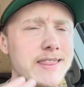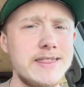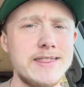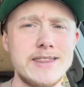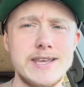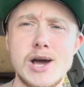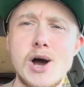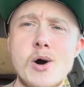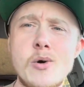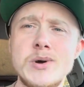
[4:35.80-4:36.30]

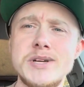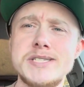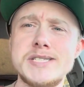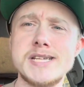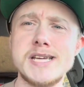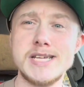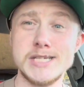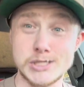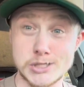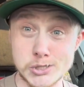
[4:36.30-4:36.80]
they always
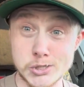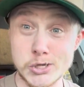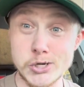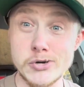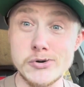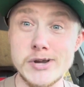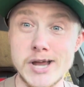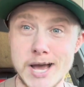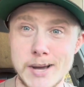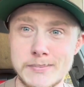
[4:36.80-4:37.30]
get
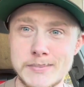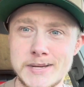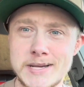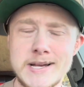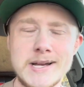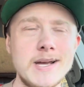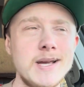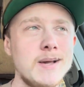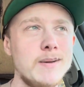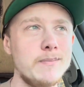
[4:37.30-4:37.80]
screwed up.
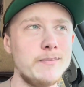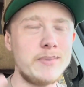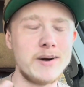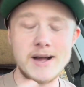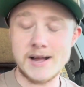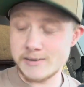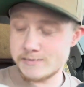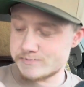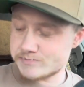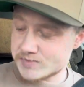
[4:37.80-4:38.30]

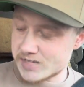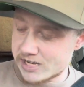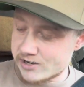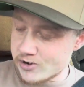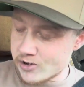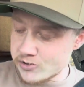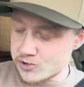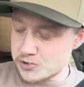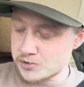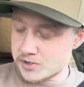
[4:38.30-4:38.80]
But I
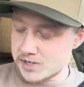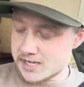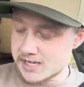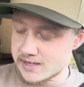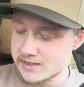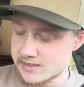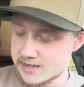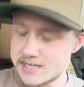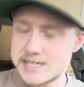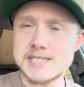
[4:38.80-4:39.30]
know that you can
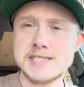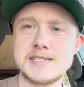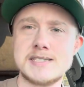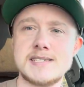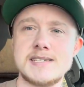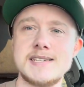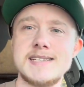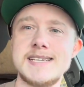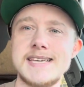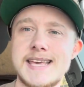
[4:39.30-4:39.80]
get
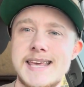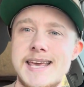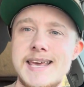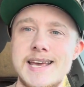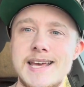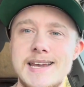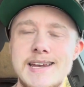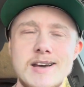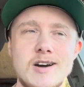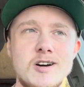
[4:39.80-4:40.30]
this
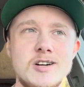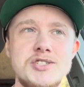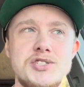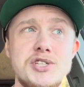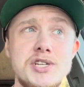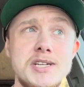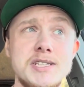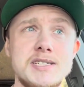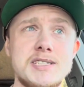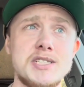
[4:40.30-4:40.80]
can on
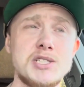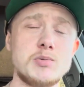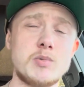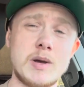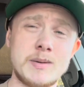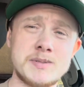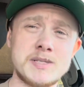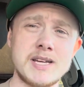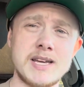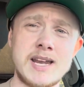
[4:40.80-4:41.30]
G N C's
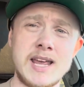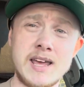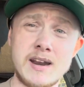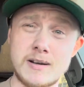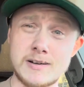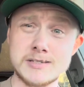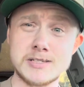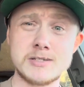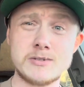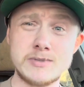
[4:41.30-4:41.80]
website, and
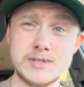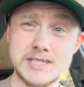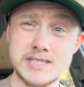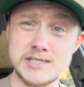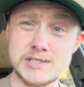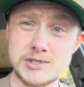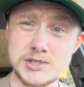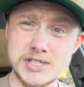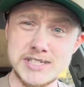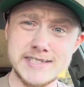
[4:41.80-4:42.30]
also
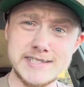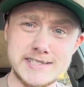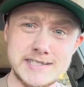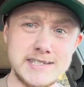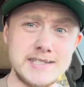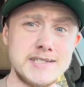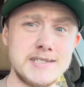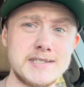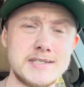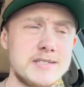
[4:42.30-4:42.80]
in G N
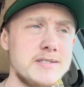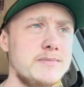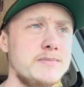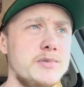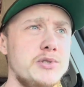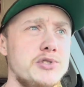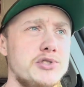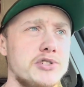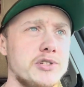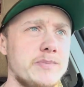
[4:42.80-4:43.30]
C's,
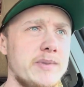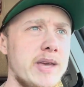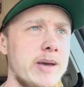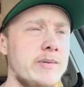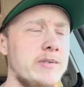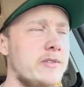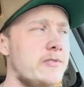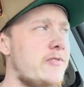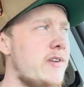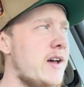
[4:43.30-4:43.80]
you should be
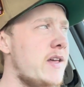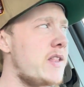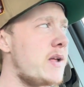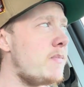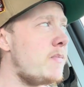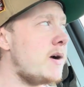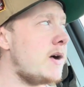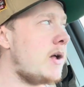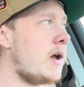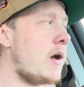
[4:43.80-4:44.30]
able to find
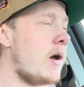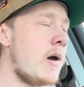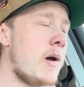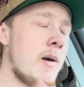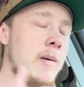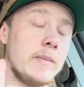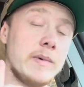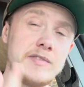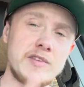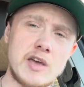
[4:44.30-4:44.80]
them.
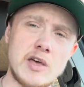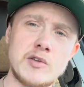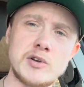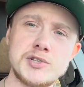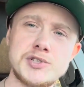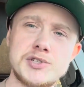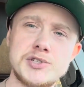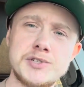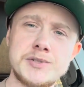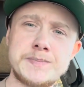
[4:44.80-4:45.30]
But the other
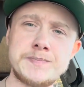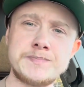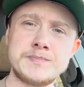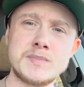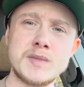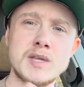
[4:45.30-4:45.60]
two